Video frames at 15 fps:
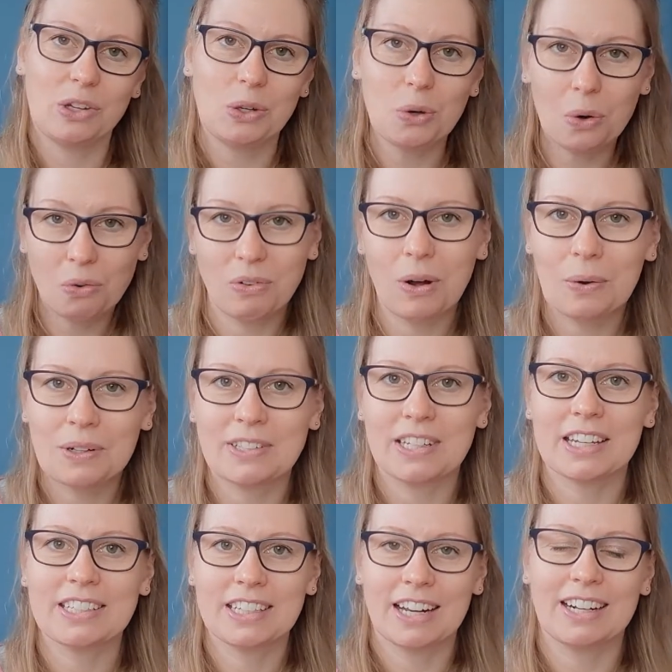your role as the
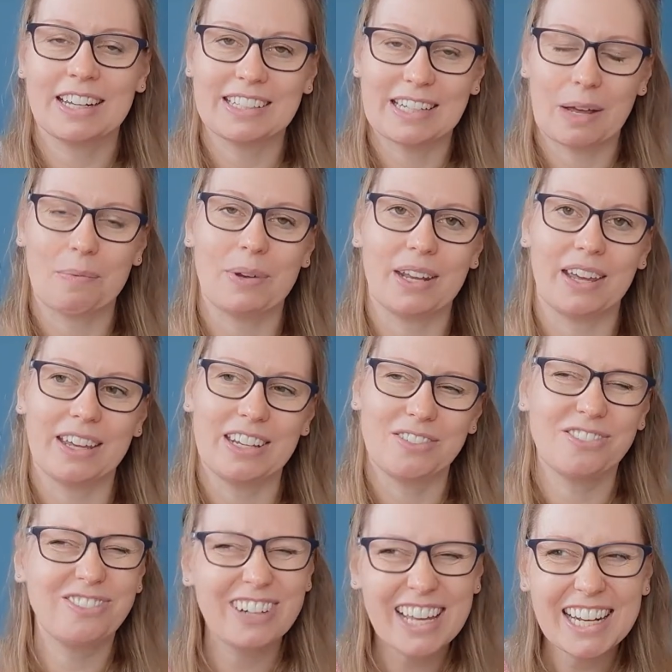external examiner
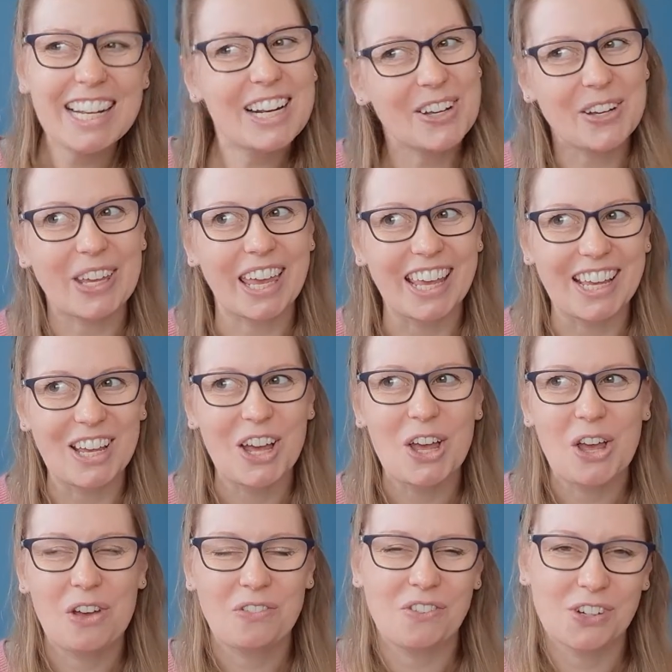is really looking
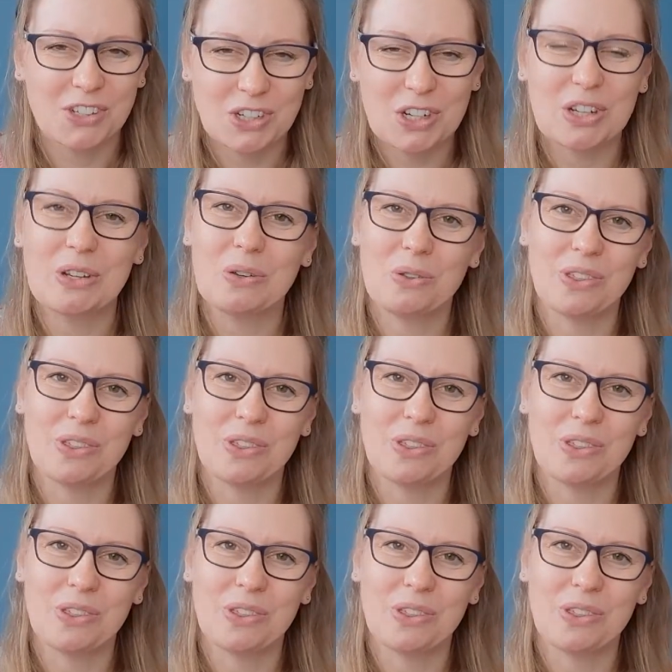for two